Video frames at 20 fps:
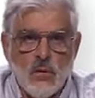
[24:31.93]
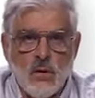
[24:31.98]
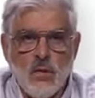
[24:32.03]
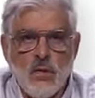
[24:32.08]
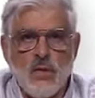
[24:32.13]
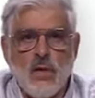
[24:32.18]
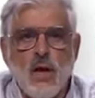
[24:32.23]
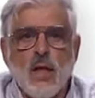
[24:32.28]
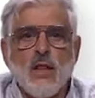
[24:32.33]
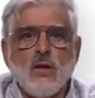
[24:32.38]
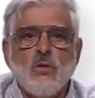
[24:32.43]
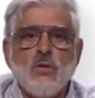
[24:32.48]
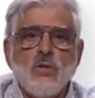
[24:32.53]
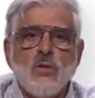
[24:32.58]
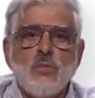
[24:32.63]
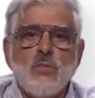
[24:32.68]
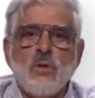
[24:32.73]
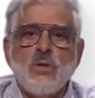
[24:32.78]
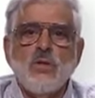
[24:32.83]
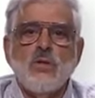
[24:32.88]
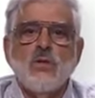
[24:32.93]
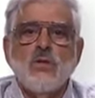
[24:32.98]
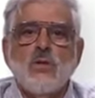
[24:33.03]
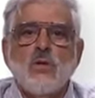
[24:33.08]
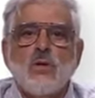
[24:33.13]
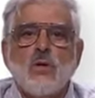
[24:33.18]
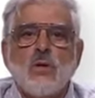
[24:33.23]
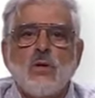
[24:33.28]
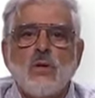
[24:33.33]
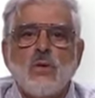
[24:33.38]
The algorithm
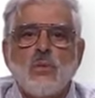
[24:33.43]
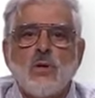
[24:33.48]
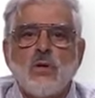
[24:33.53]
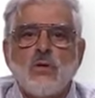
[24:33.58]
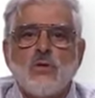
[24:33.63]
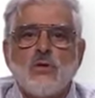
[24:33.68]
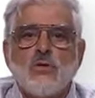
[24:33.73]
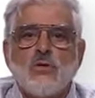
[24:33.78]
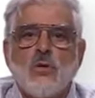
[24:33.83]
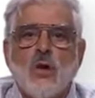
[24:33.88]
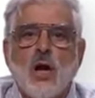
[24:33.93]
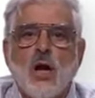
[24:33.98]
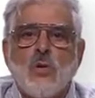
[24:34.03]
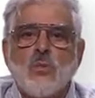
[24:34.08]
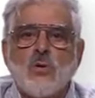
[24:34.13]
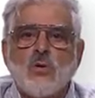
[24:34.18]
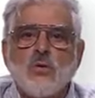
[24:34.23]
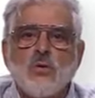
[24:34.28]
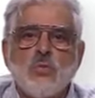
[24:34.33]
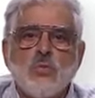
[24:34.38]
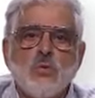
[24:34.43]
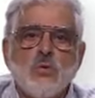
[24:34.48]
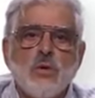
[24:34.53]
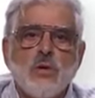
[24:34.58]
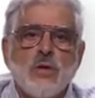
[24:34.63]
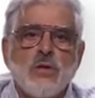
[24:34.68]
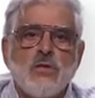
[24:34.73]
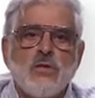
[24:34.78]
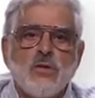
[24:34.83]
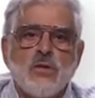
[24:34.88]
we describe assumes we
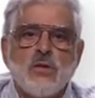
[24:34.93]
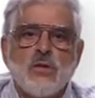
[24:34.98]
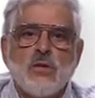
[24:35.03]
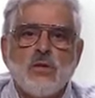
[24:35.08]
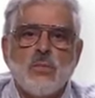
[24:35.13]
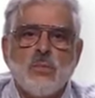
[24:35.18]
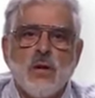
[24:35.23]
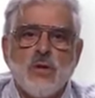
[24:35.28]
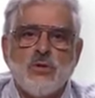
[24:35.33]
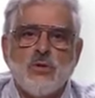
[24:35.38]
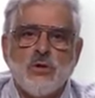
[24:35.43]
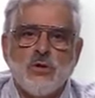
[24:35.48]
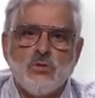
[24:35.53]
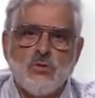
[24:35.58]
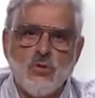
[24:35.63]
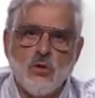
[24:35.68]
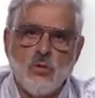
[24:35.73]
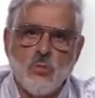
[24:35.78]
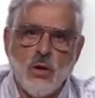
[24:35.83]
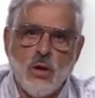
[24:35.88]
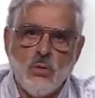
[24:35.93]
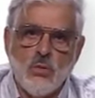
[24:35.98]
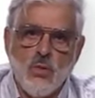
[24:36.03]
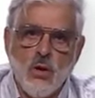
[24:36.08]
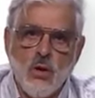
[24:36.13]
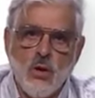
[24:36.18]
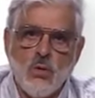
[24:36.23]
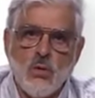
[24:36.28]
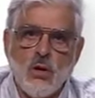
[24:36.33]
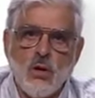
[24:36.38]
can visit the matrix row by
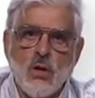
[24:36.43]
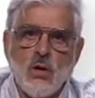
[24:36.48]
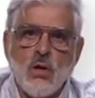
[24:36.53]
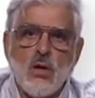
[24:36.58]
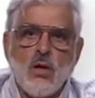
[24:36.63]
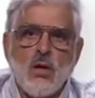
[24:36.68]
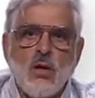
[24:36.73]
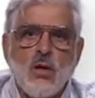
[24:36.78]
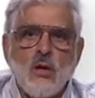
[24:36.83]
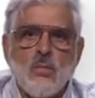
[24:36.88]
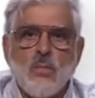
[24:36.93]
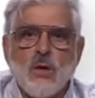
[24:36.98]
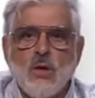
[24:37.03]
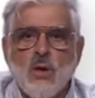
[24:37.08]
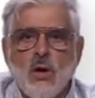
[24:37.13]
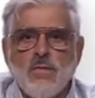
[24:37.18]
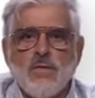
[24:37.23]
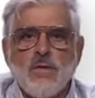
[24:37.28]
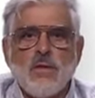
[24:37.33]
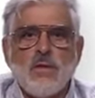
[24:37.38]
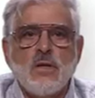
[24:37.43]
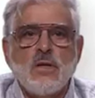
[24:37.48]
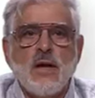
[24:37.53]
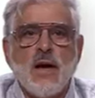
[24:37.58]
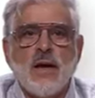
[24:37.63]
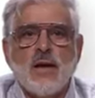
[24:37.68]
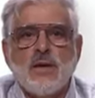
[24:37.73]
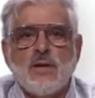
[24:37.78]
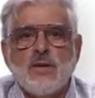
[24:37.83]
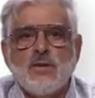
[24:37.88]
row, but often the
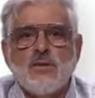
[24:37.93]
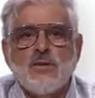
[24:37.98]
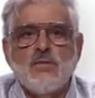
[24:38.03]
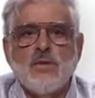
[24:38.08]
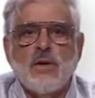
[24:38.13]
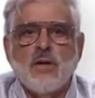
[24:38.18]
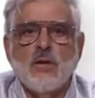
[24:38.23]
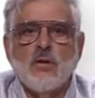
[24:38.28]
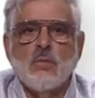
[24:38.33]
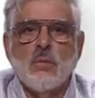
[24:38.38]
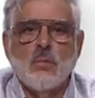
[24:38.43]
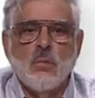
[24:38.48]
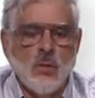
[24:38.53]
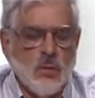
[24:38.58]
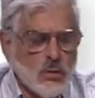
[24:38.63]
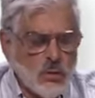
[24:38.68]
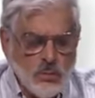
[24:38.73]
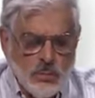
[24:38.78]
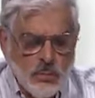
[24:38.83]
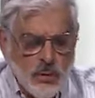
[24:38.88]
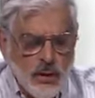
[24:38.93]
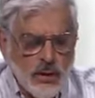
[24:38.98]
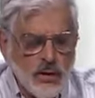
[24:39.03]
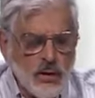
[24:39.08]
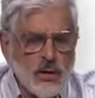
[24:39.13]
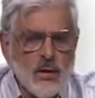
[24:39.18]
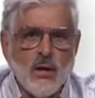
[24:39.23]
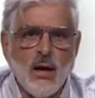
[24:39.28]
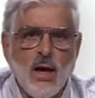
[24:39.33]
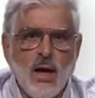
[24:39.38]
data is available by
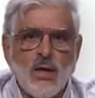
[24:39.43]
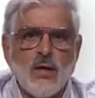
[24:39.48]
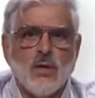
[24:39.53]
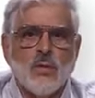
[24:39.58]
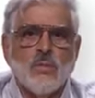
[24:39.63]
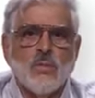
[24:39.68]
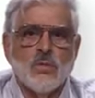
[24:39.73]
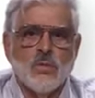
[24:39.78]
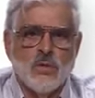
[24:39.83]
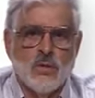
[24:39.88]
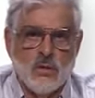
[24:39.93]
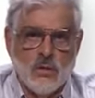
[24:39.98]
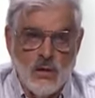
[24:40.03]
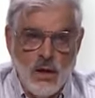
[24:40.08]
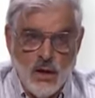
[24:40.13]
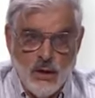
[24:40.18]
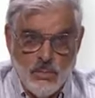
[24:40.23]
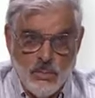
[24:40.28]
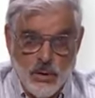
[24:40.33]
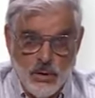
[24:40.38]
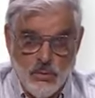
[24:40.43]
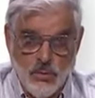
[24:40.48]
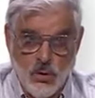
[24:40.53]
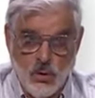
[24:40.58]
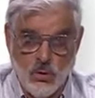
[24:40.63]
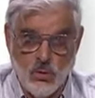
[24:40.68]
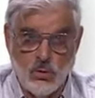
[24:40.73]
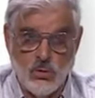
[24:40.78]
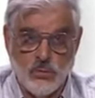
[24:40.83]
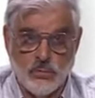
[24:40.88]
columns and not by
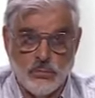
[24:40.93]
rows.